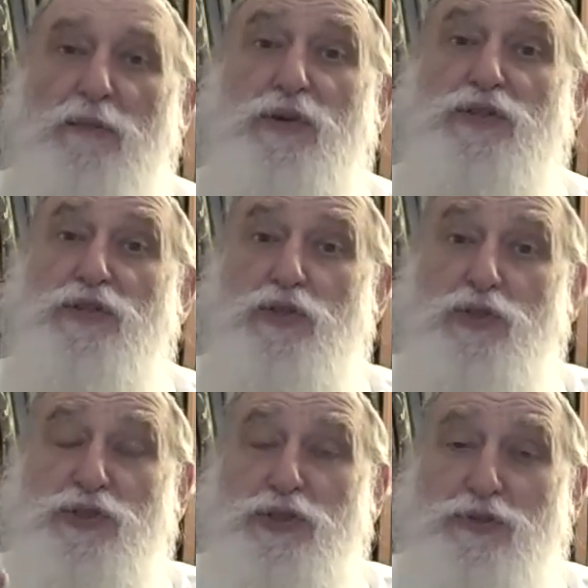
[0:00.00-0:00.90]
the person is
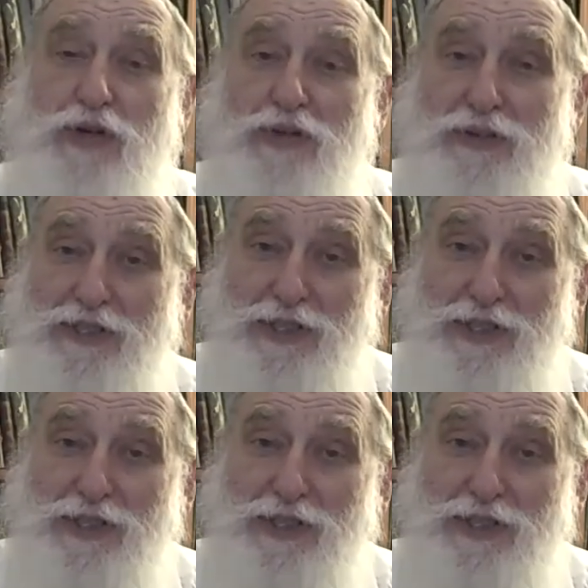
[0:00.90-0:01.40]
also struggling